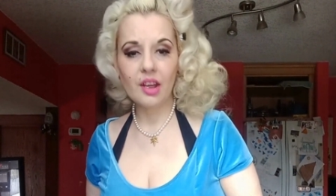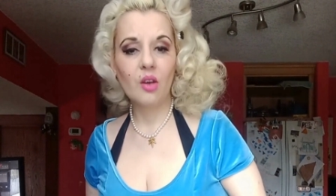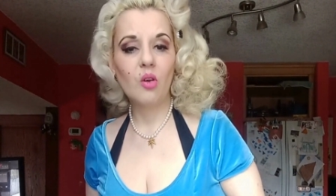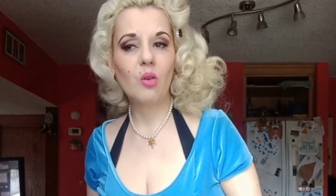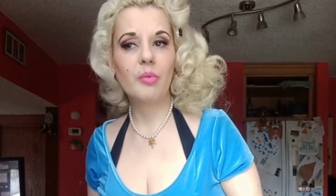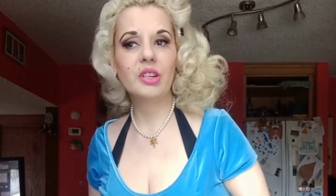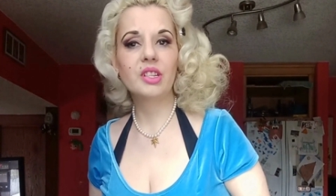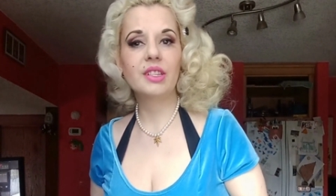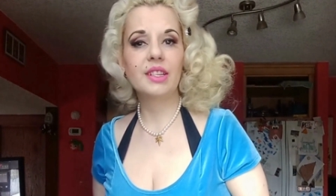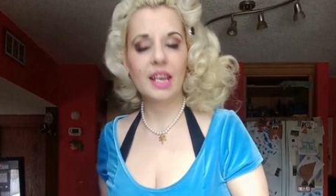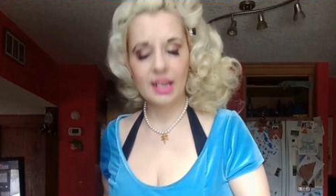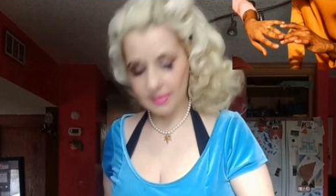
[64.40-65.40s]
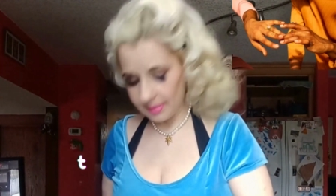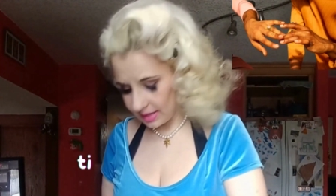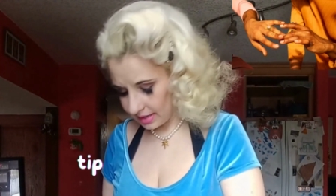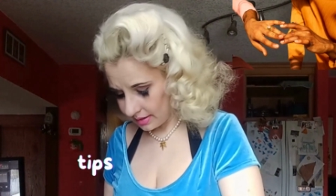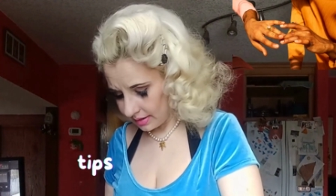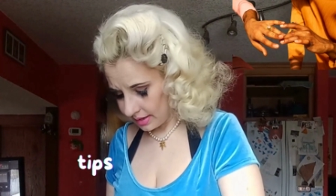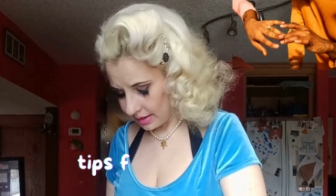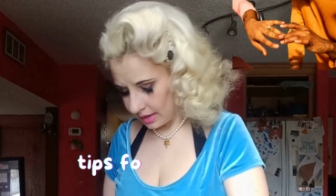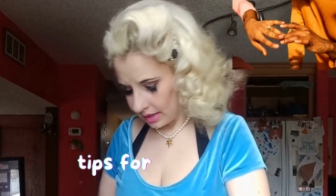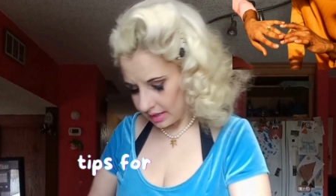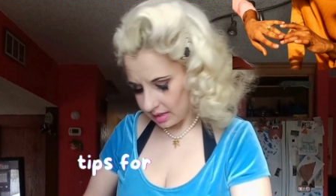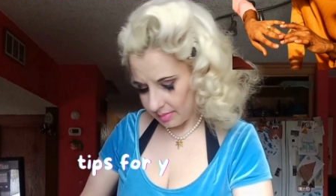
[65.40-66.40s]
a whole bunch of tips
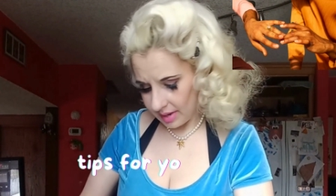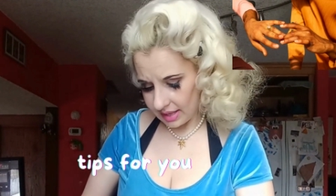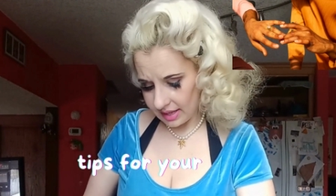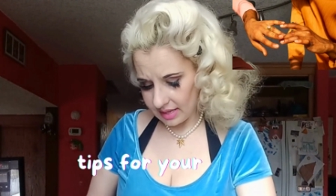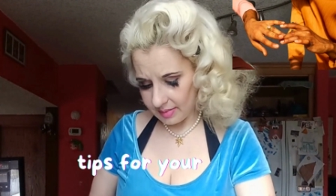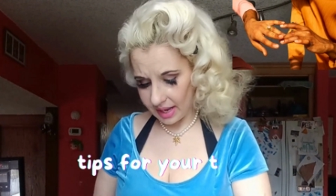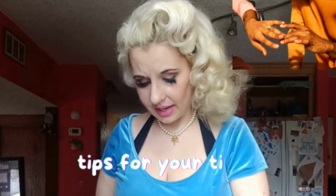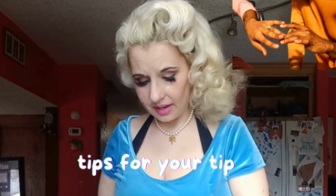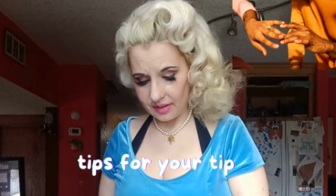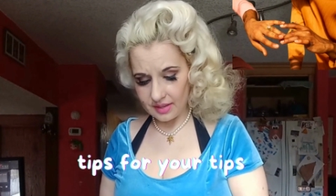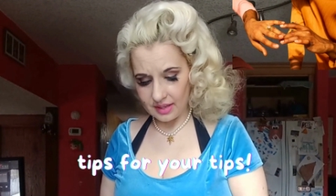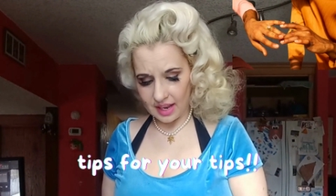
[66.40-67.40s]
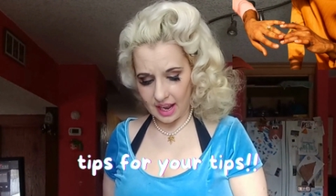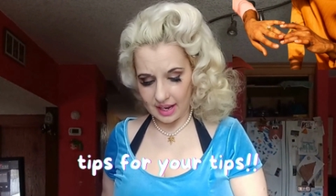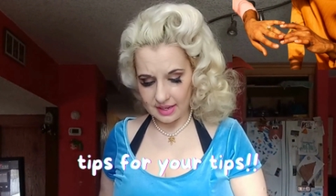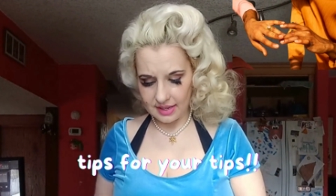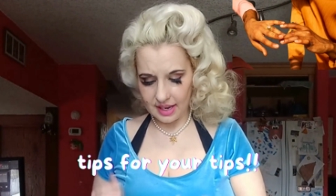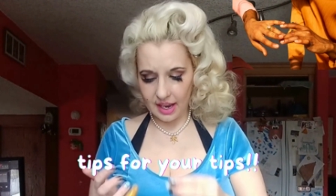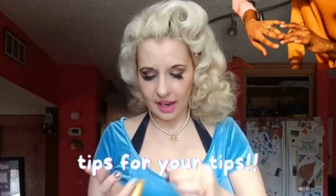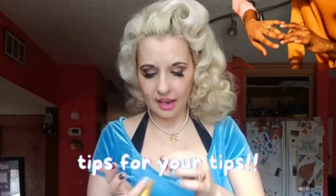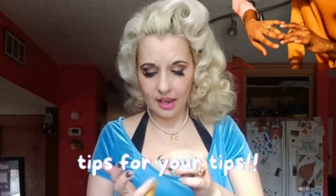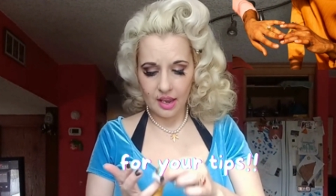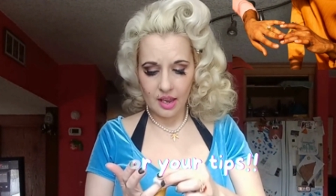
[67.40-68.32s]
to make these manicures last. Like,